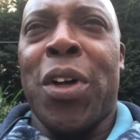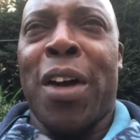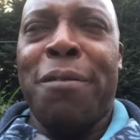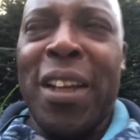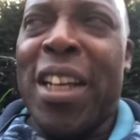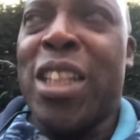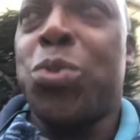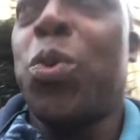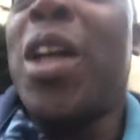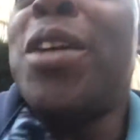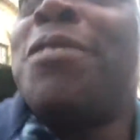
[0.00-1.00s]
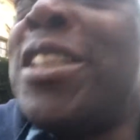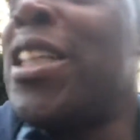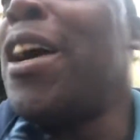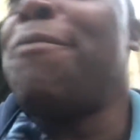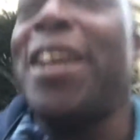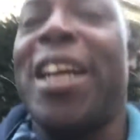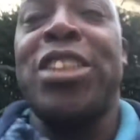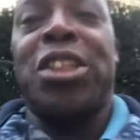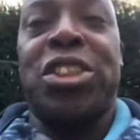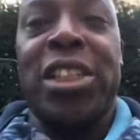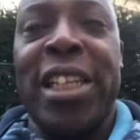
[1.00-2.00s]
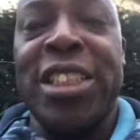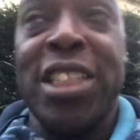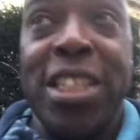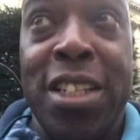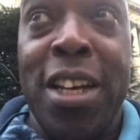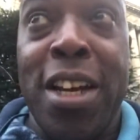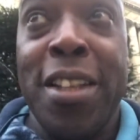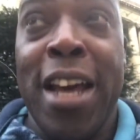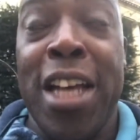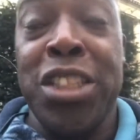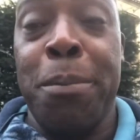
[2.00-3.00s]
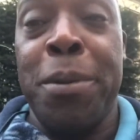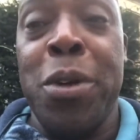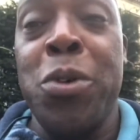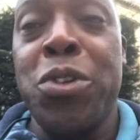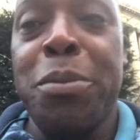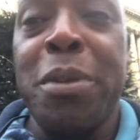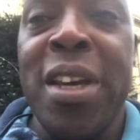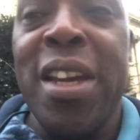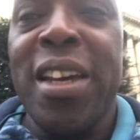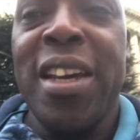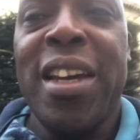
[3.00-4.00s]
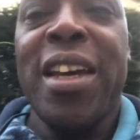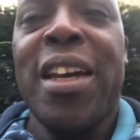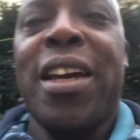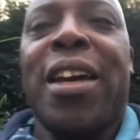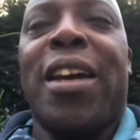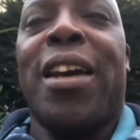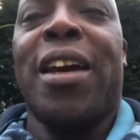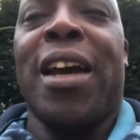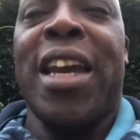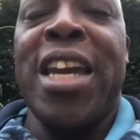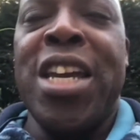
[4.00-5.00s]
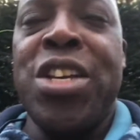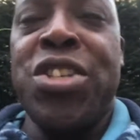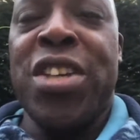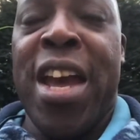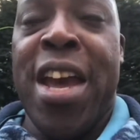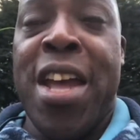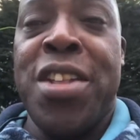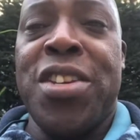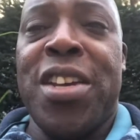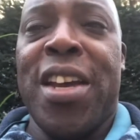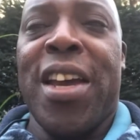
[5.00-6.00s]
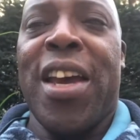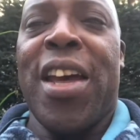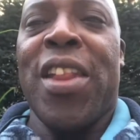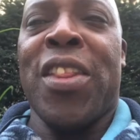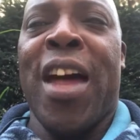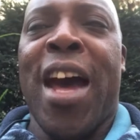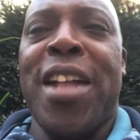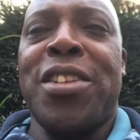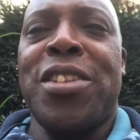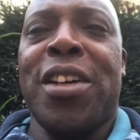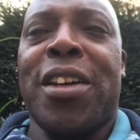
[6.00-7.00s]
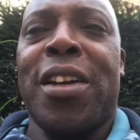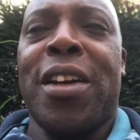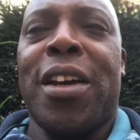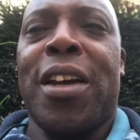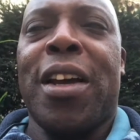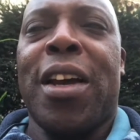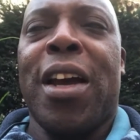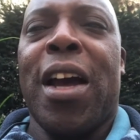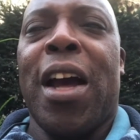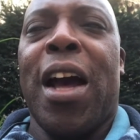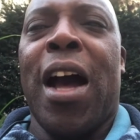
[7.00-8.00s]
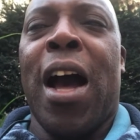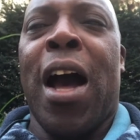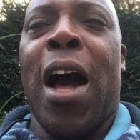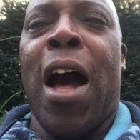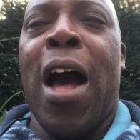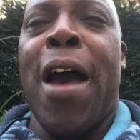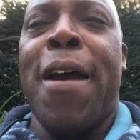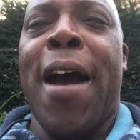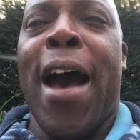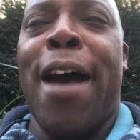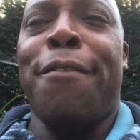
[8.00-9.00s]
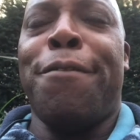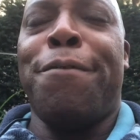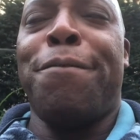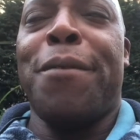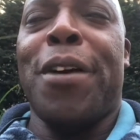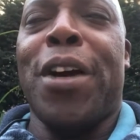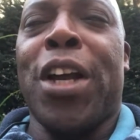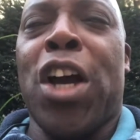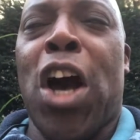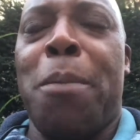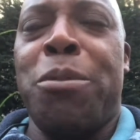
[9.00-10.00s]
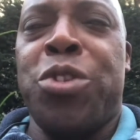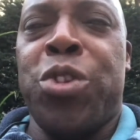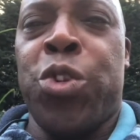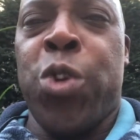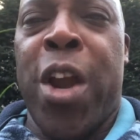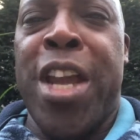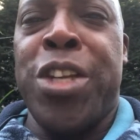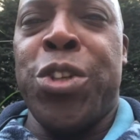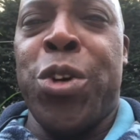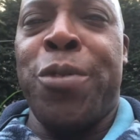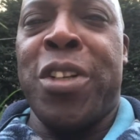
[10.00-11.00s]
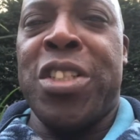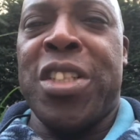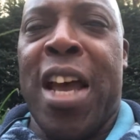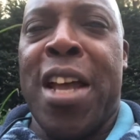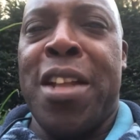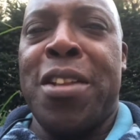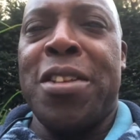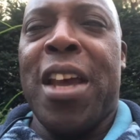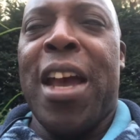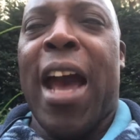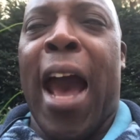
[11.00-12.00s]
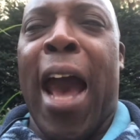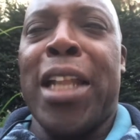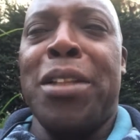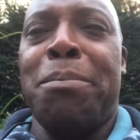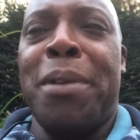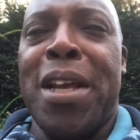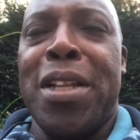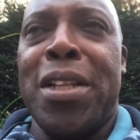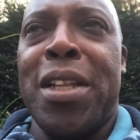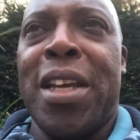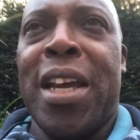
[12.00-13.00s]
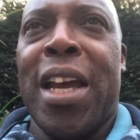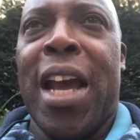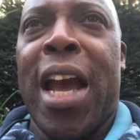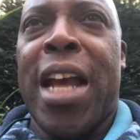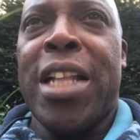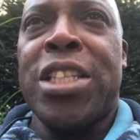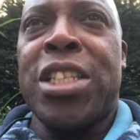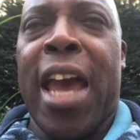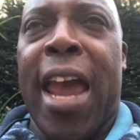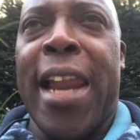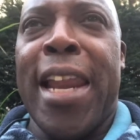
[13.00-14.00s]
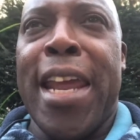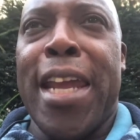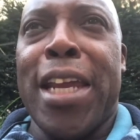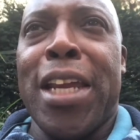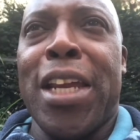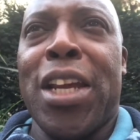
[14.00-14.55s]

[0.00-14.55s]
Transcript: think it's the solicitor that has abused me. He said that I have come to Grange-over-Sands and been telling